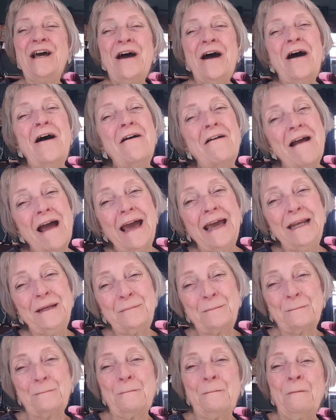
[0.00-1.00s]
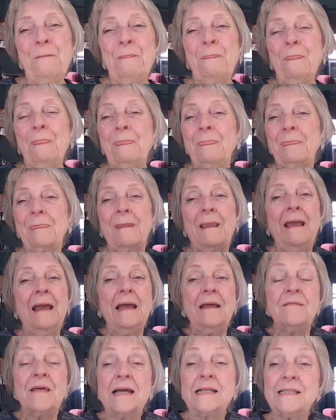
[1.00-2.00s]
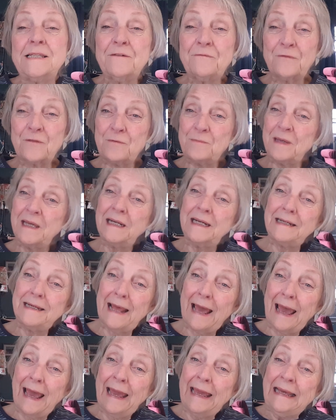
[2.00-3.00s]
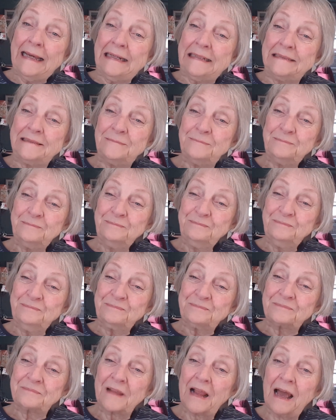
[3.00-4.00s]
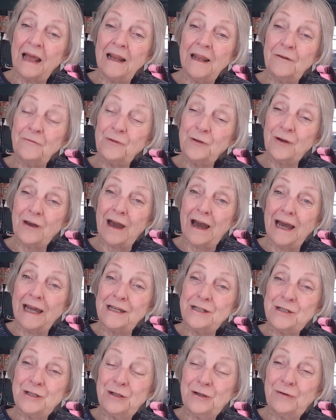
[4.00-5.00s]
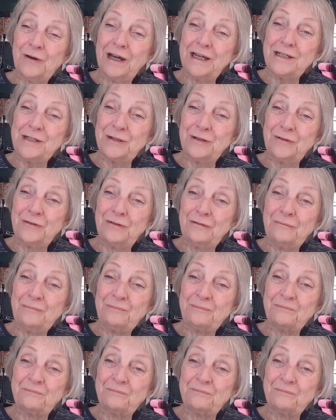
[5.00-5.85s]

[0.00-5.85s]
All right. That's it for me today. I love you guys. You know I do.